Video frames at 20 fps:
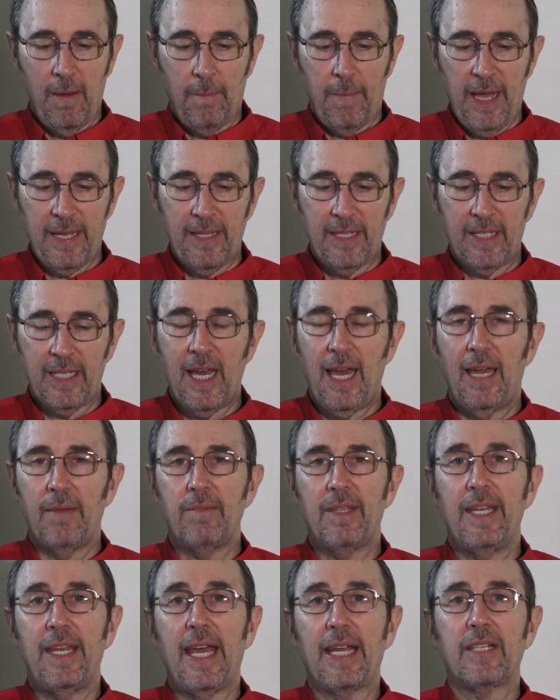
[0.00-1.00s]
by the
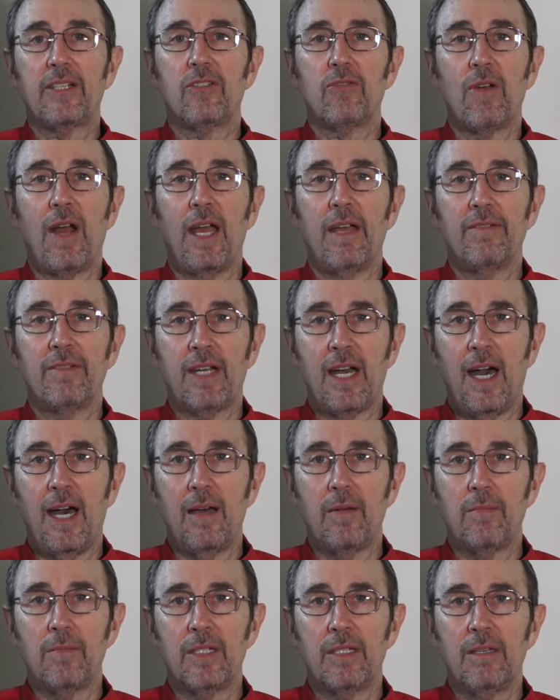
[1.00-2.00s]
time the next drive
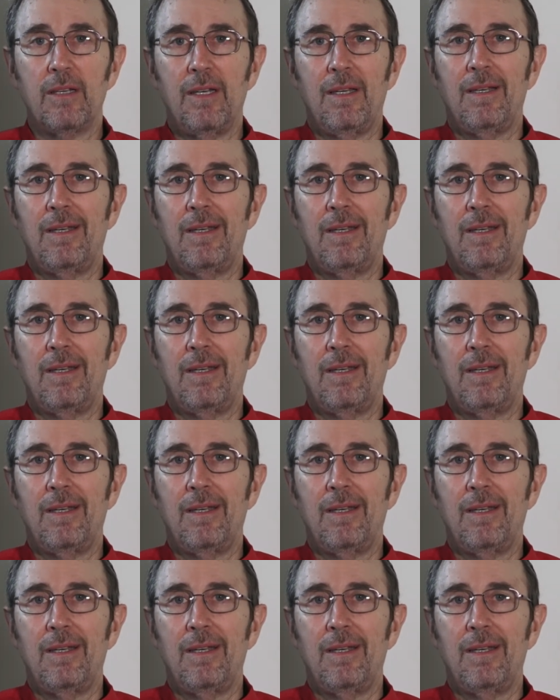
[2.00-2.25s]
comes.